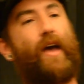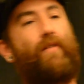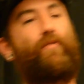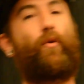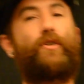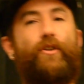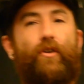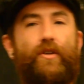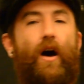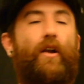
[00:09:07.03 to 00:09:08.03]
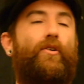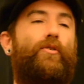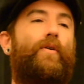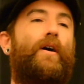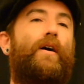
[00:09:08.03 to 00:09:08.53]
I have a 14-year-old daughter
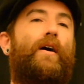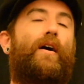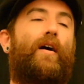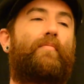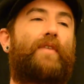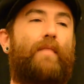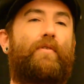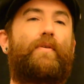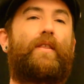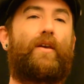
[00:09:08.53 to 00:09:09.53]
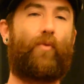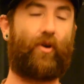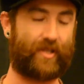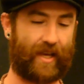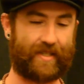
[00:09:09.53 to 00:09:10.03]
who came with me to the
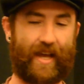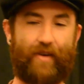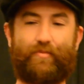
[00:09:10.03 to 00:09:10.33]
awards last night.